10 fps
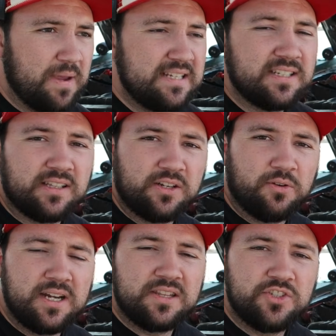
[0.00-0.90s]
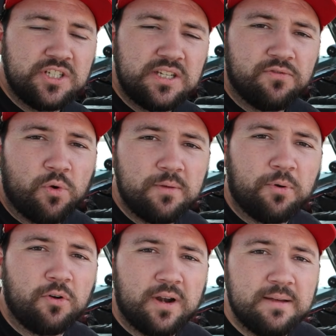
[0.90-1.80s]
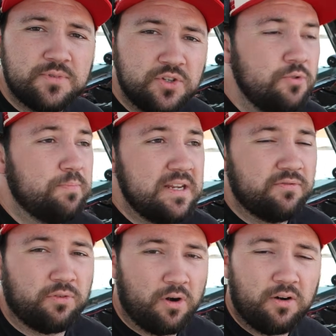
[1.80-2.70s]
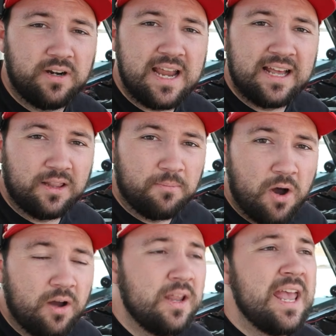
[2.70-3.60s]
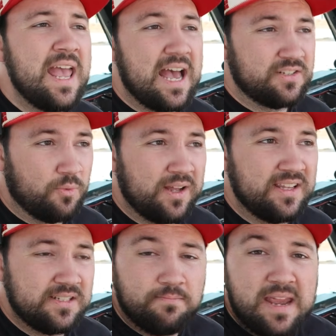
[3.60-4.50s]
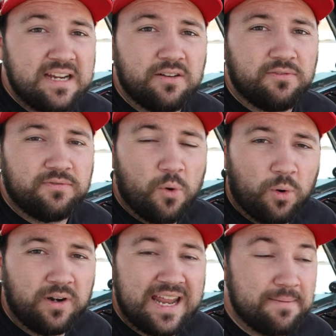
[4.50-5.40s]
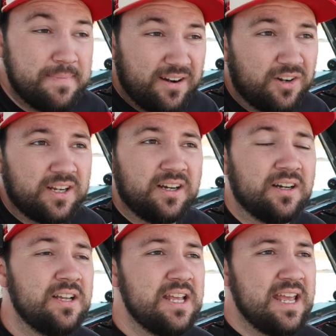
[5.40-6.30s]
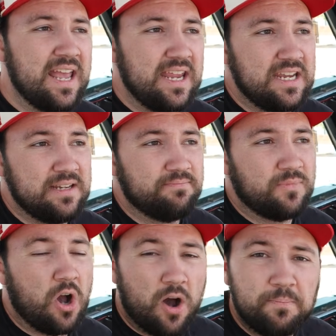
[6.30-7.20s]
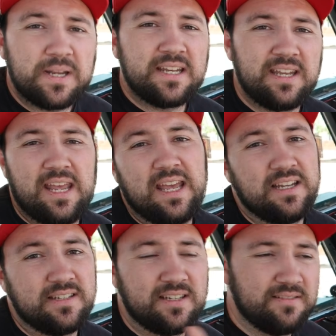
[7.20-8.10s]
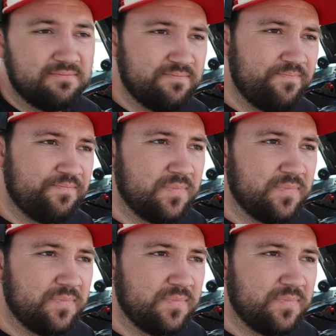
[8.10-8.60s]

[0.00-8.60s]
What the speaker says: basically created the GT40 program to beat Ferrari at Le Mans, as well as make Ford in America a competent and